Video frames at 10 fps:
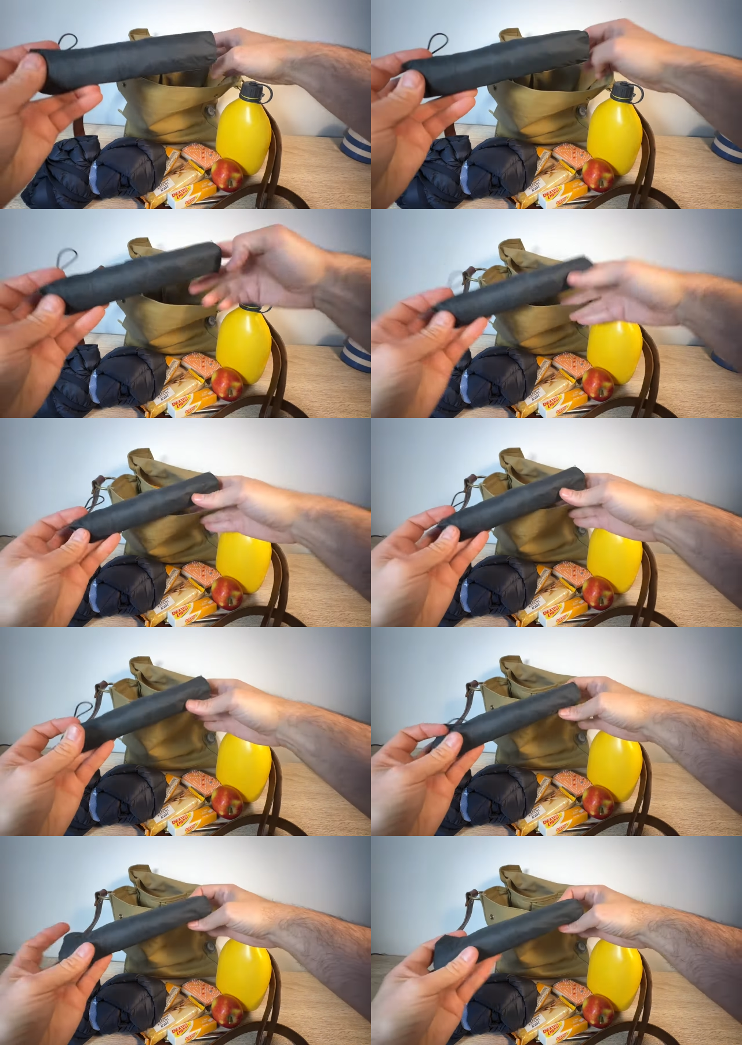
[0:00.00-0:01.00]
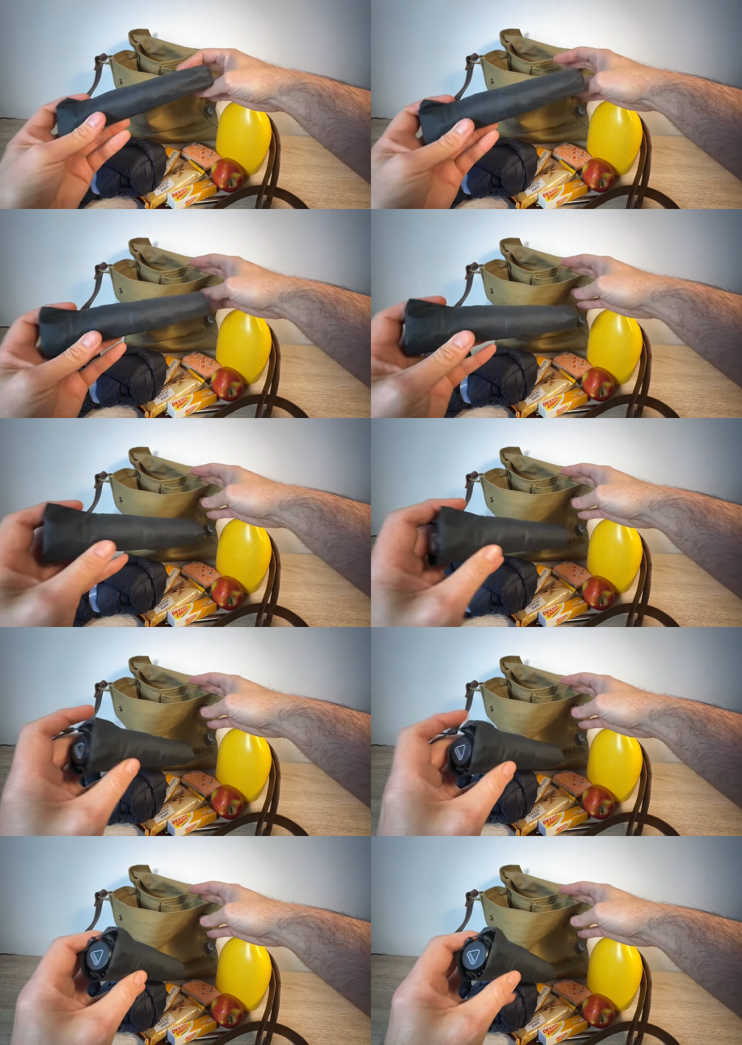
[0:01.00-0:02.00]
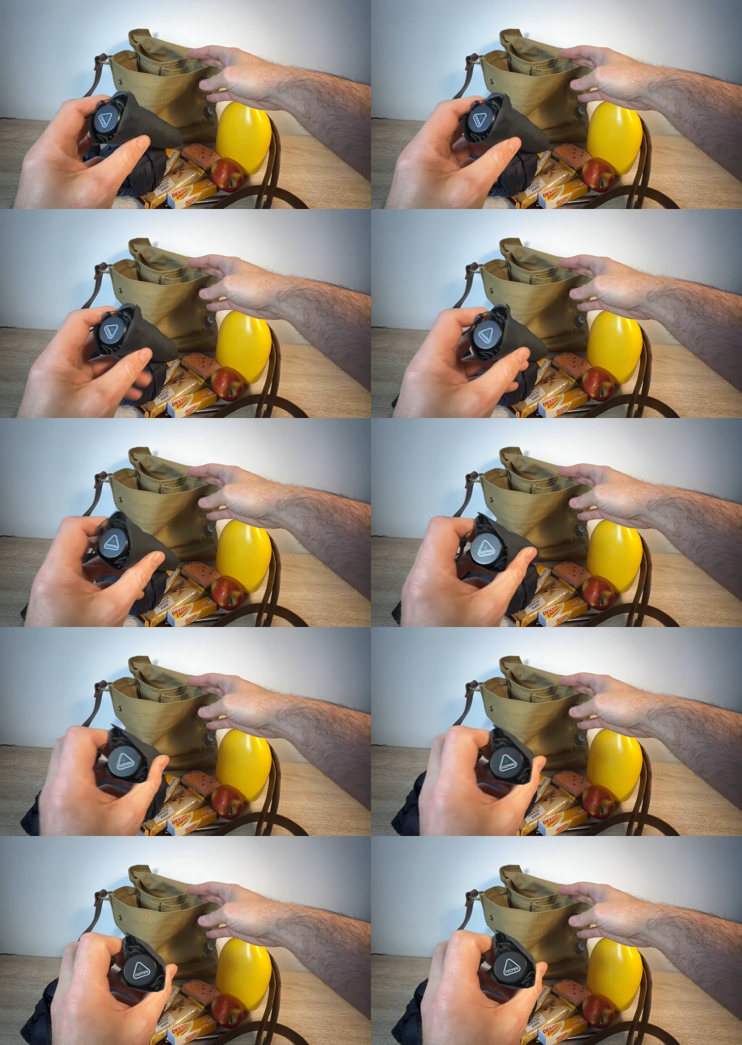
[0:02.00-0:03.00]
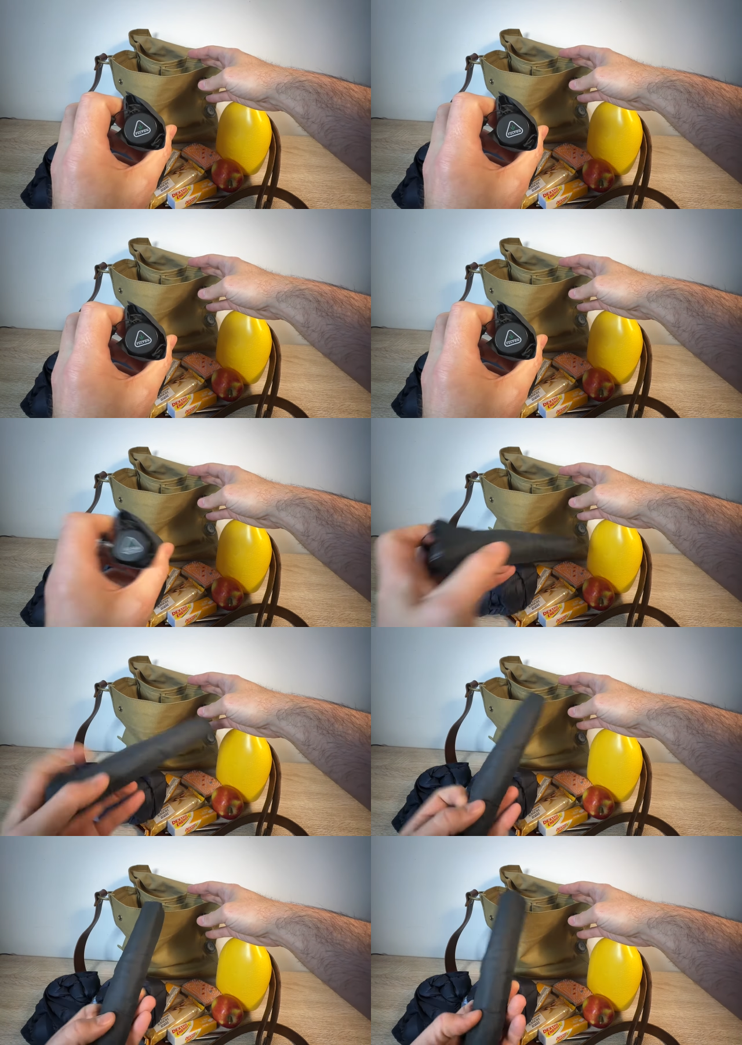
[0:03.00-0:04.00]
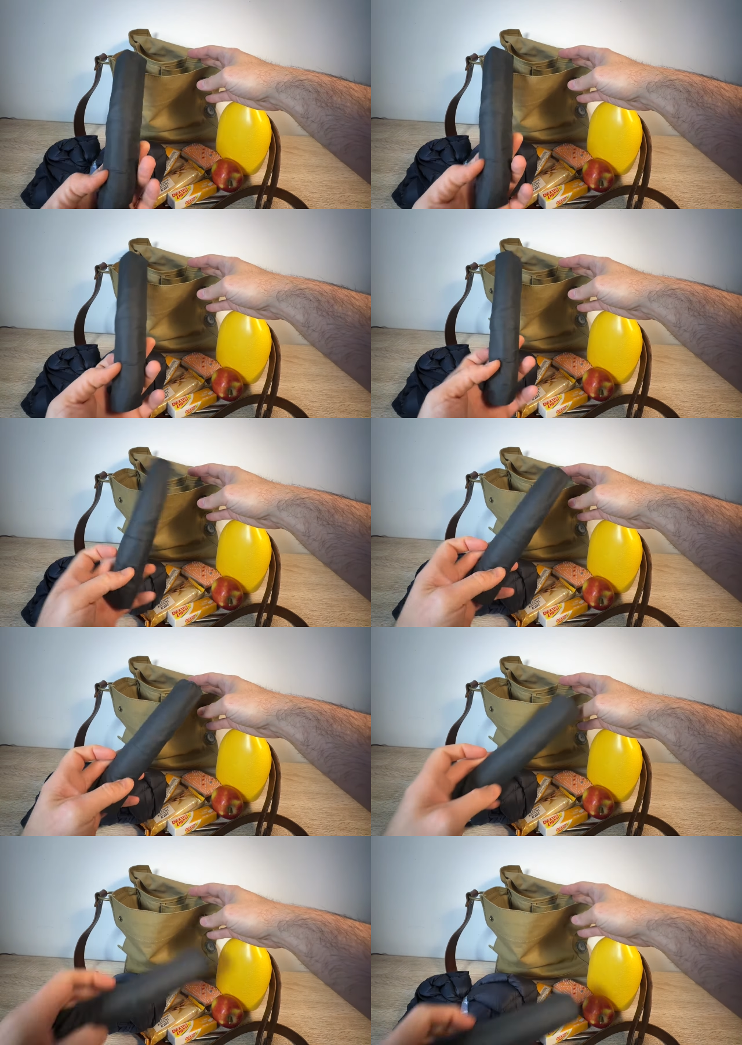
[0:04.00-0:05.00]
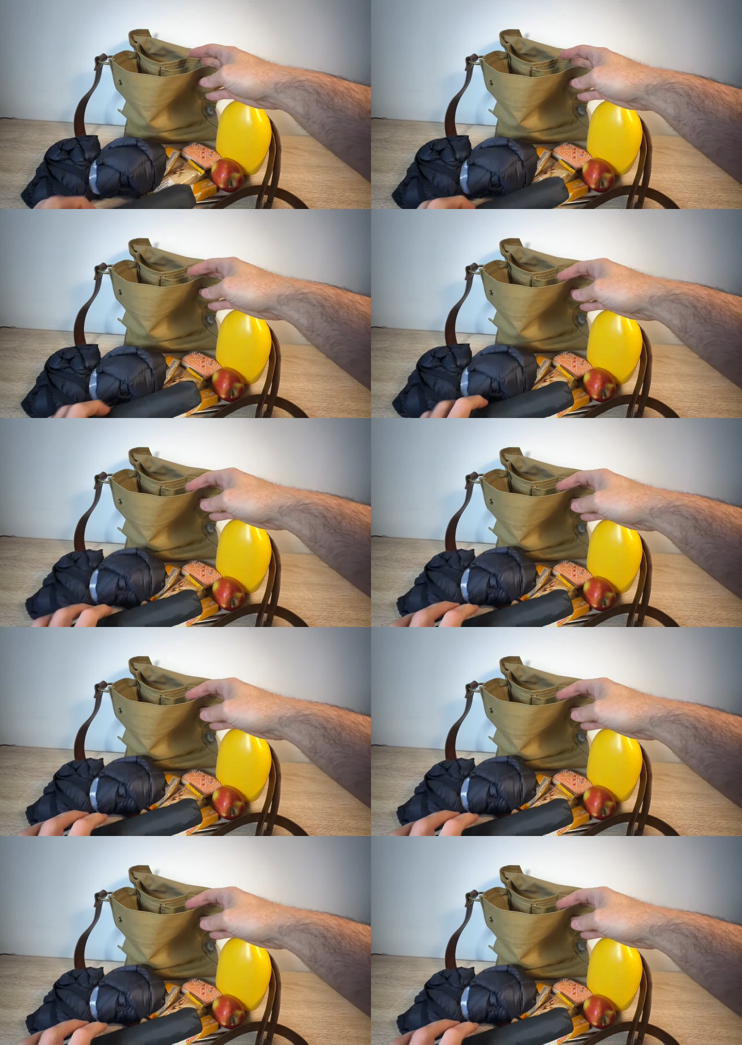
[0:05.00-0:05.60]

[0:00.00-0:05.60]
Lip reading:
[unreadable: no face in view]